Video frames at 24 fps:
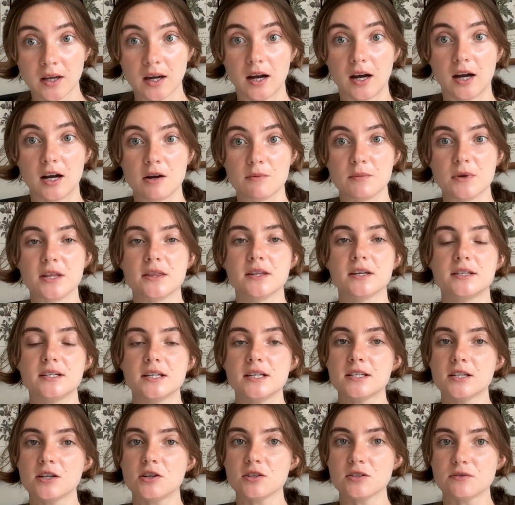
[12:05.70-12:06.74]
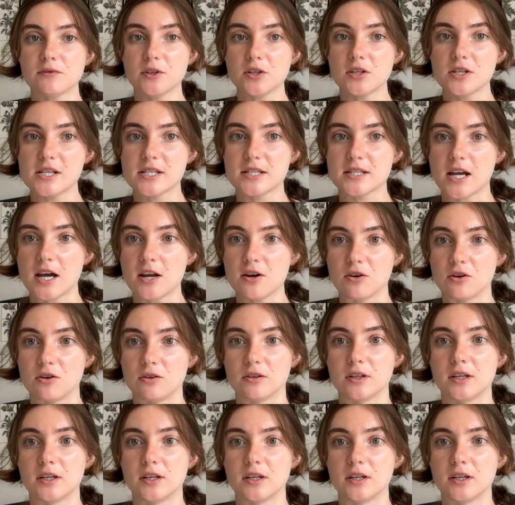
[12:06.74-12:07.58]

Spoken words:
And the detail's really subtle.